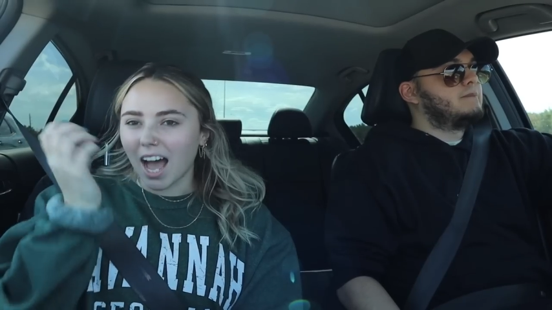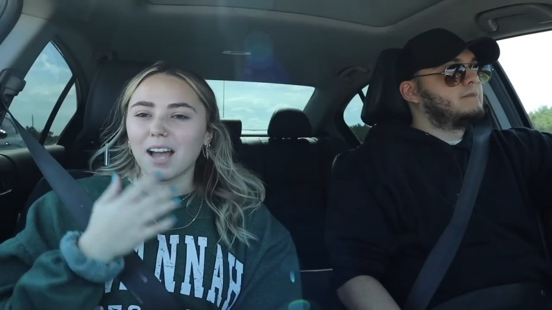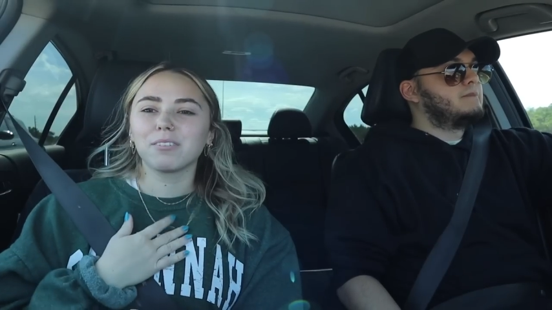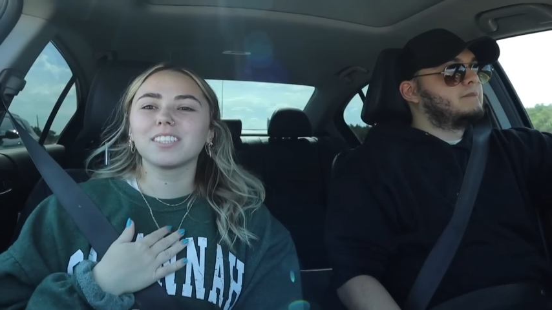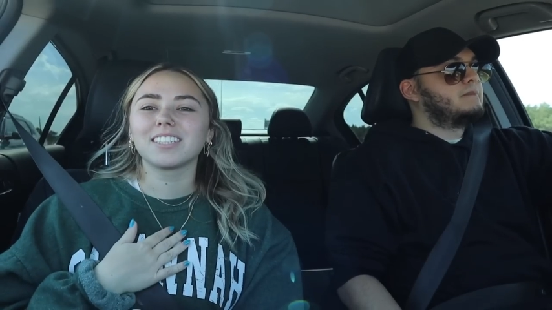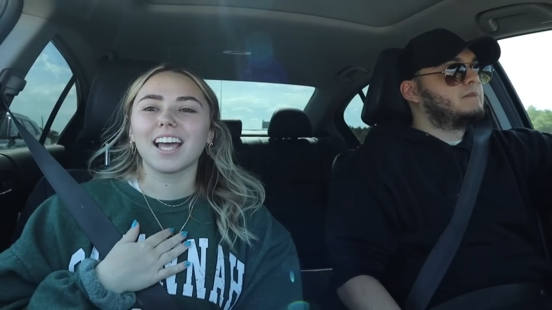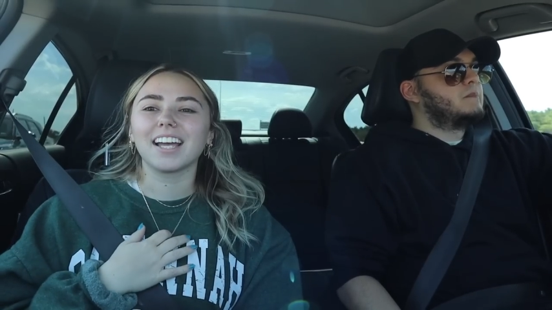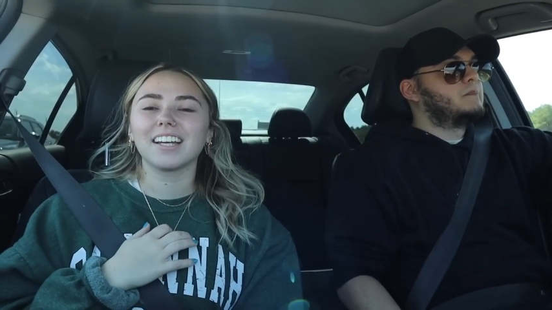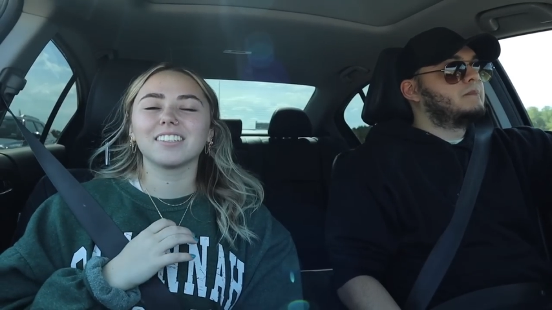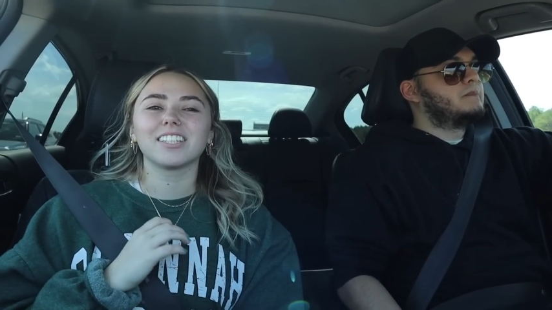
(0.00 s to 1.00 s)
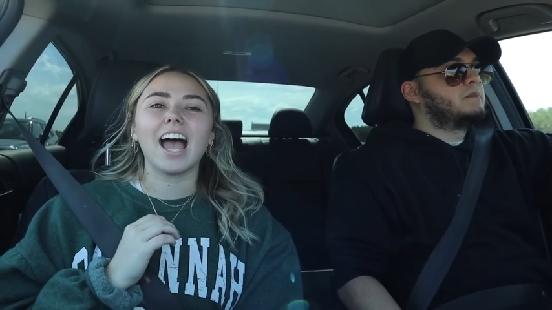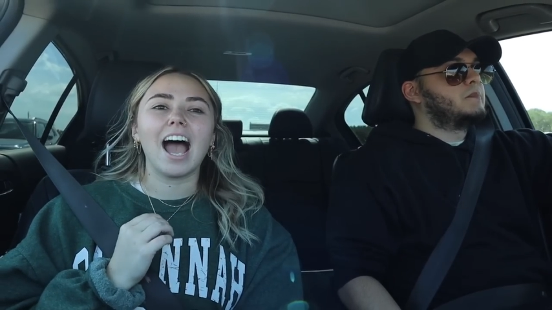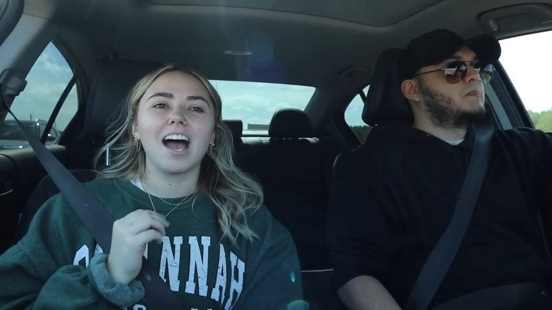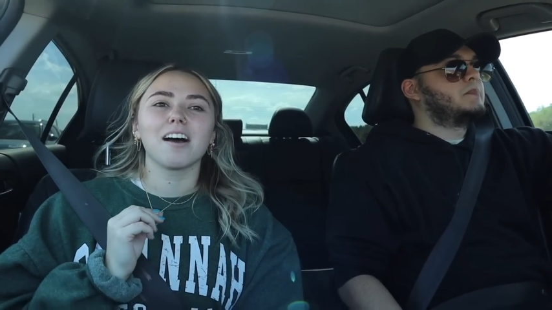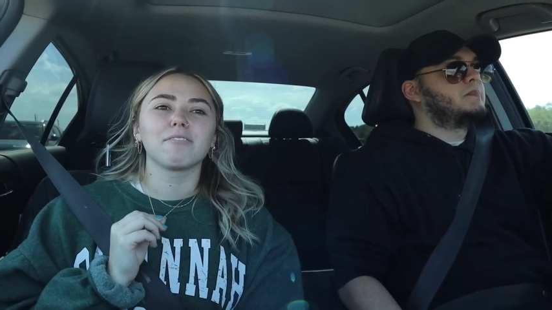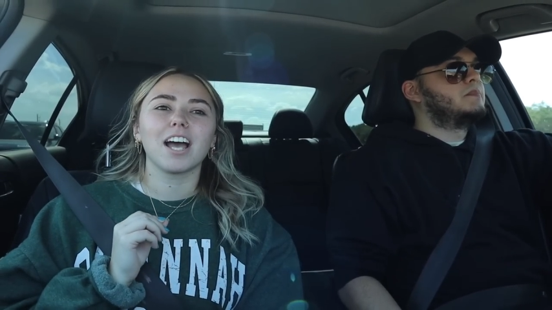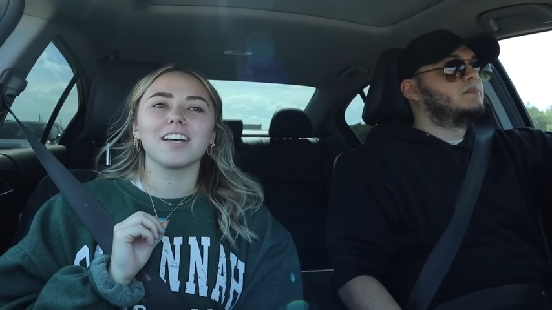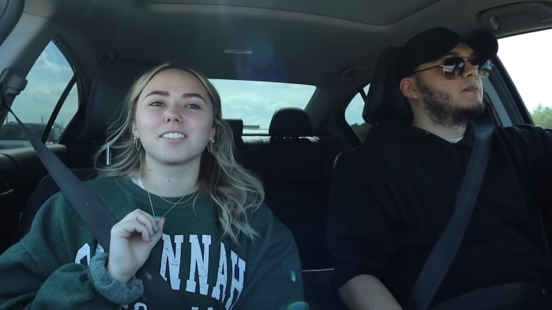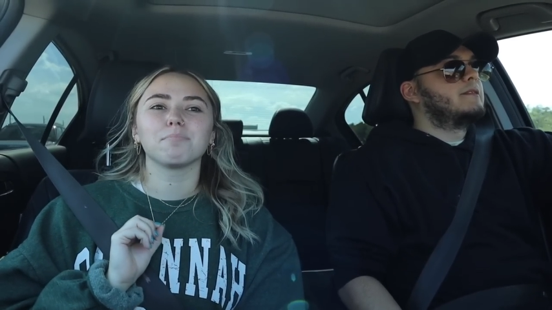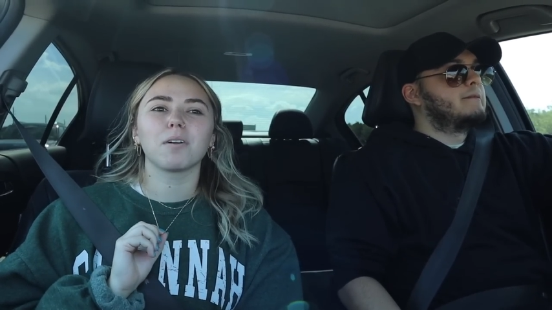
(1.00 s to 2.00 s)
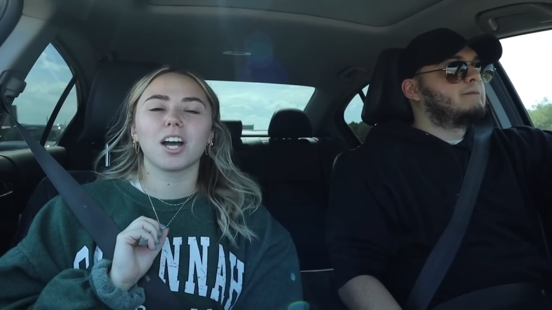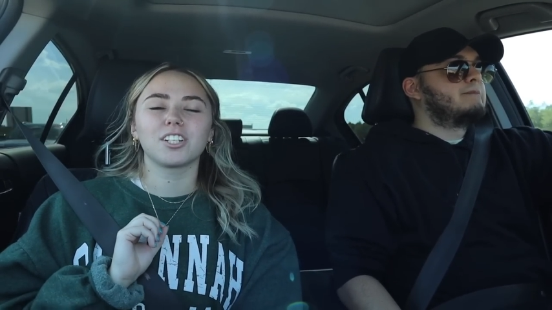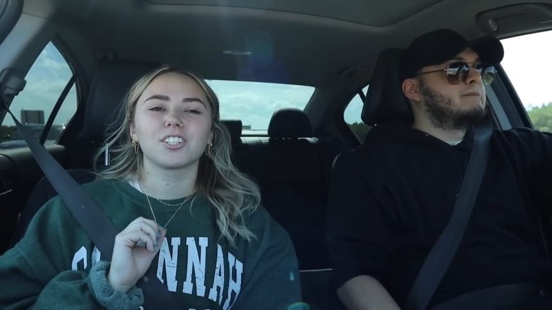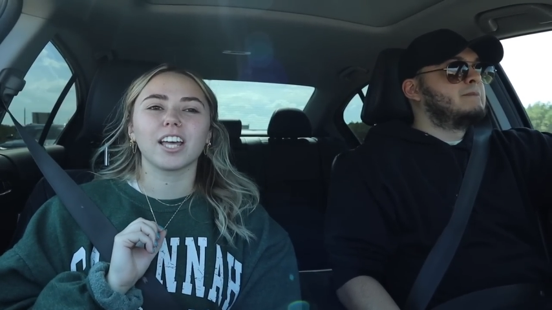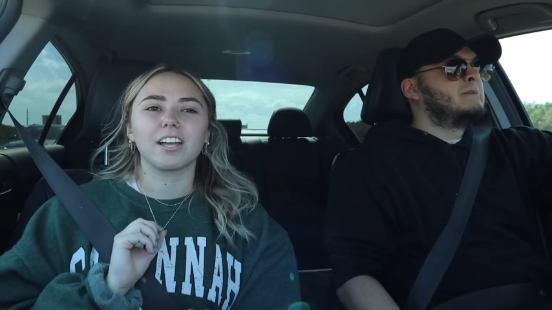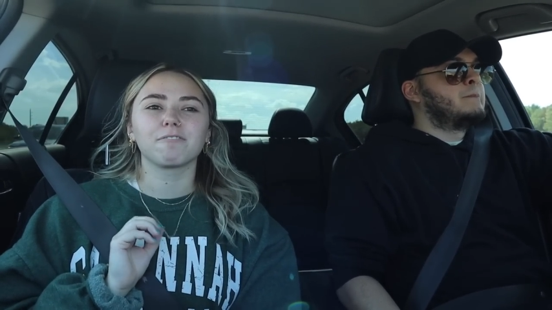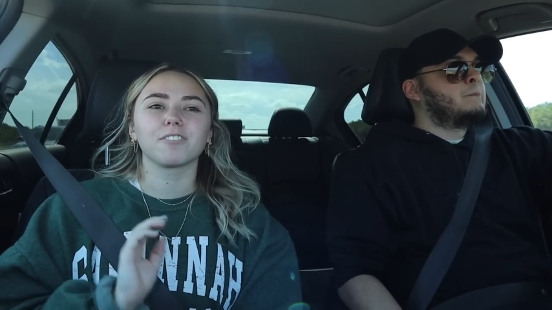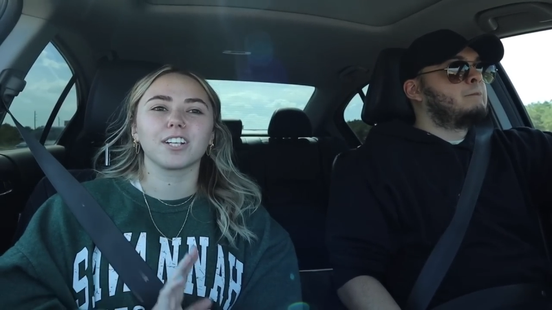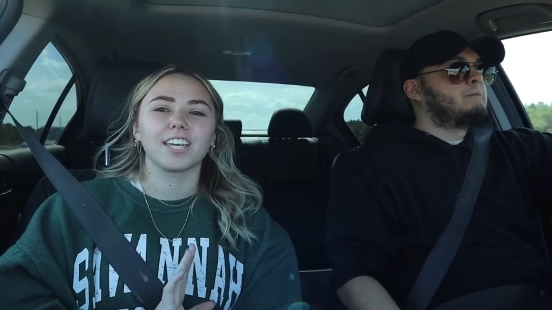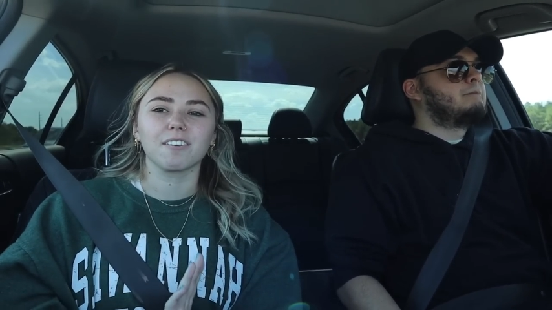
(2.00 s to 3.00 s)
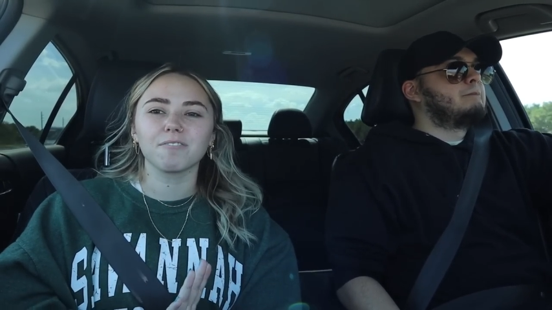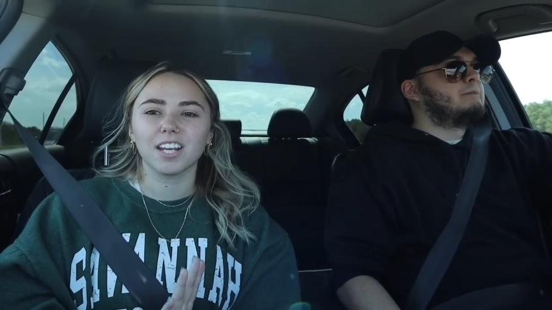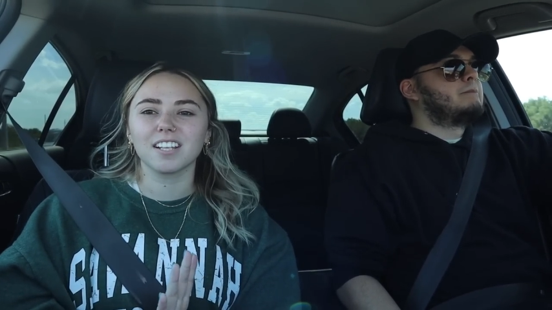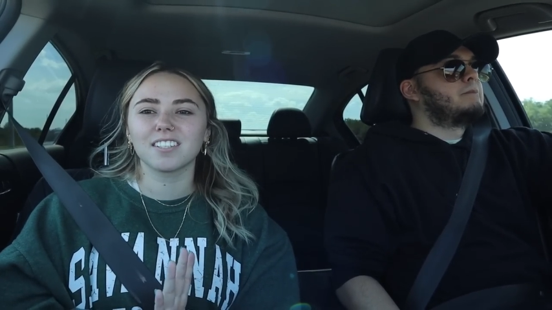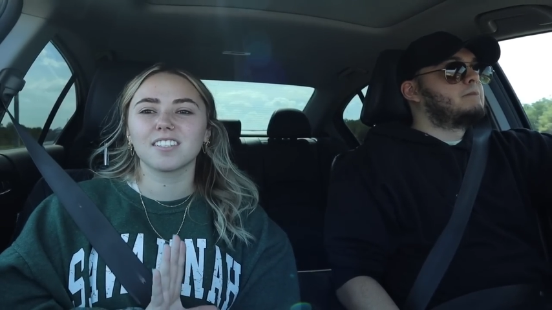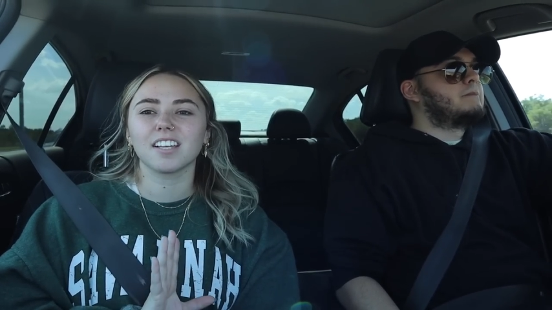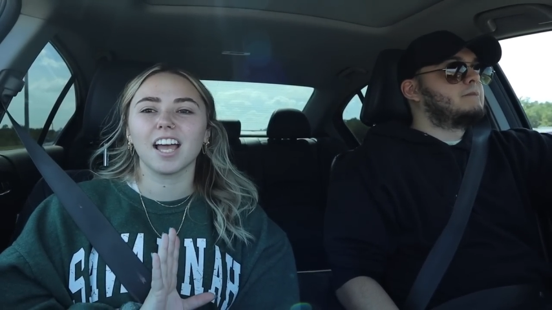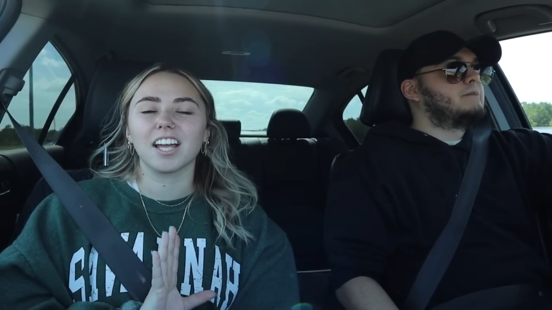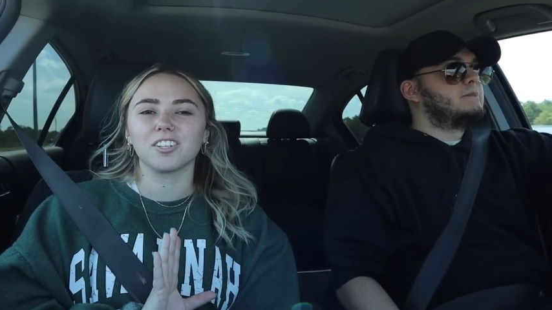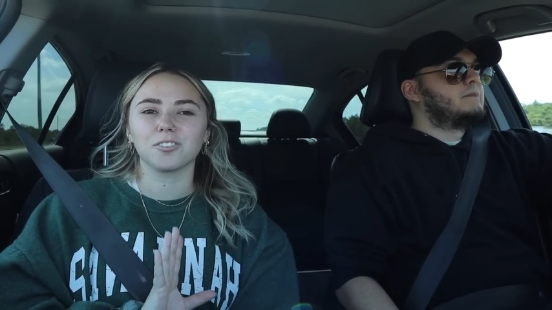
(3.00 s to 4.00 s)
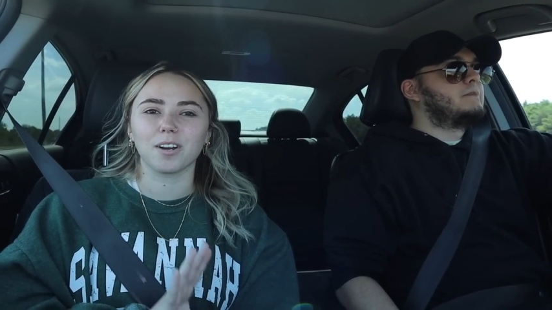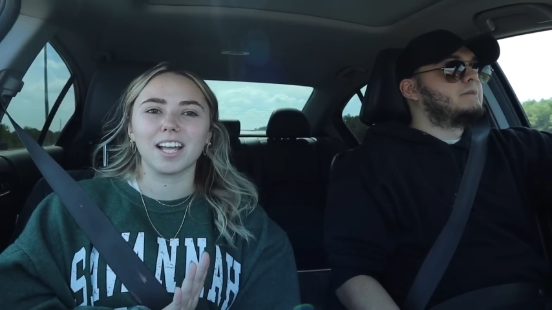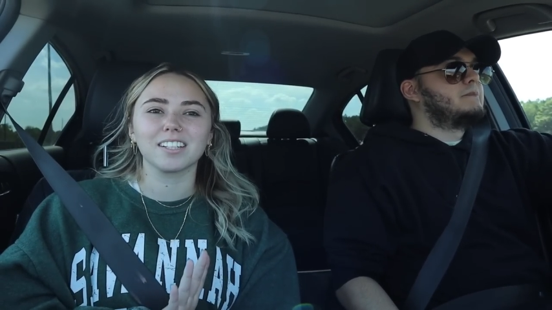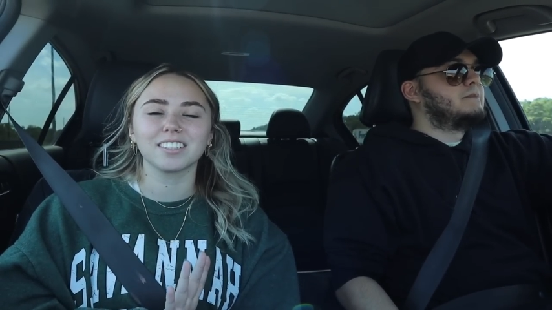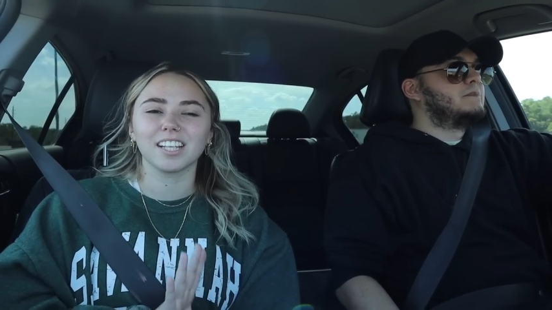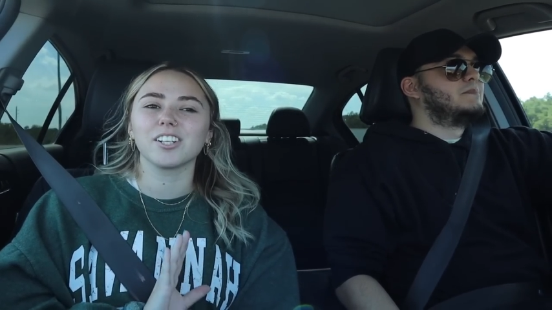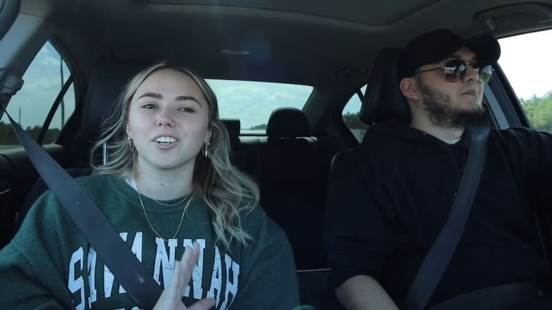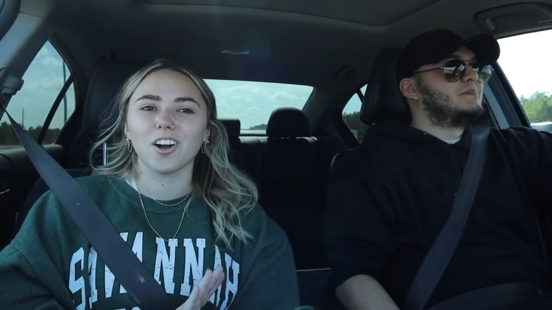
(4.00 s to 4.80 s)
Speaker 1: I would say have as much like forgiveness and grace in your